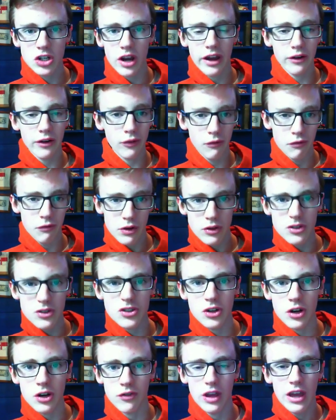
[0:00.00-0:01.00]
and if I feel there's
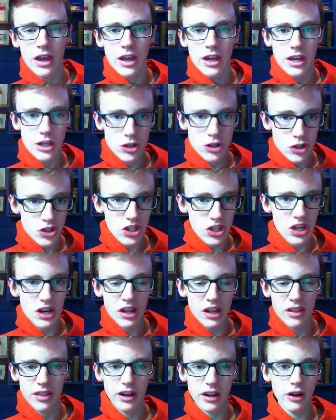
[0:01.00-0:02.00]
enough interest in
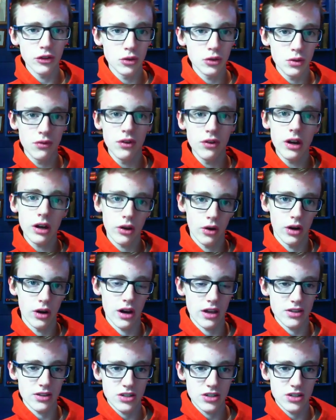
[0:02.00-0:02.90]
it, then I'll do a video on it.